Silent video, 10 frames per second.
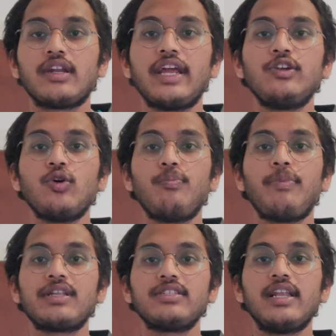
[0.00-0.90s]
Try
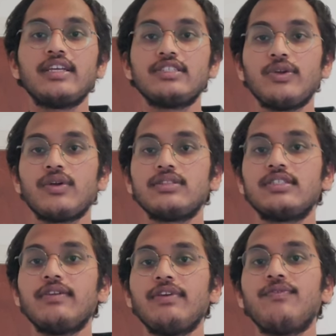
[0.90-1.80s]
to personalize your
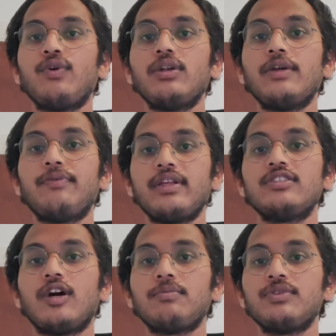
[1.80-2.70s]
CV for
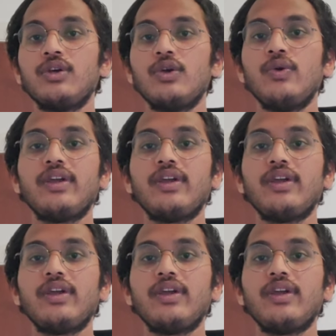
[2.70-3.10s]
different jobs.